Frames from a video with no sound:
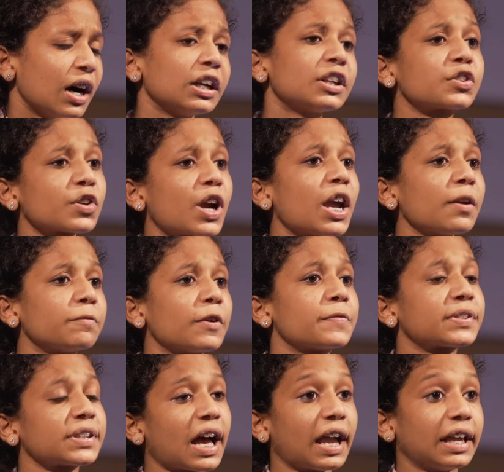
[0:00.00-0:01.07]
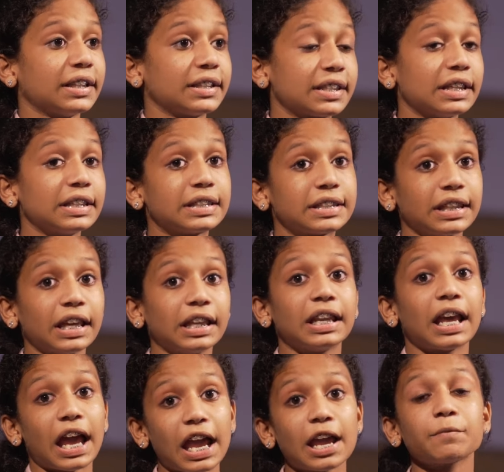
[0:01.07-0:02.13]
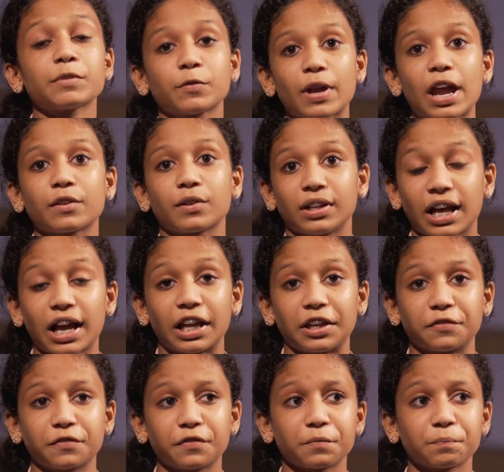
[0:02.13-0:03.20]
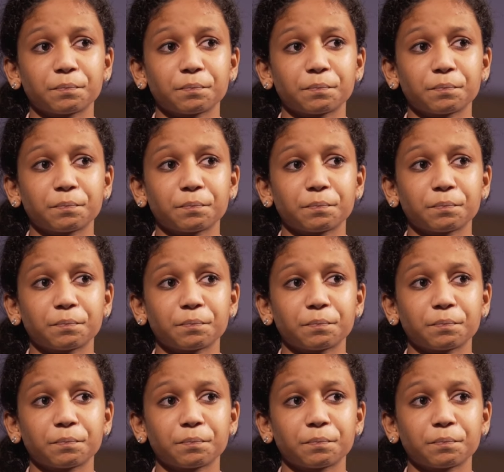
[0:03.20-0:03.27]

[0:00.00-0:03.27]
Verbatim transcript: A triumph of science is seen everywhere in life.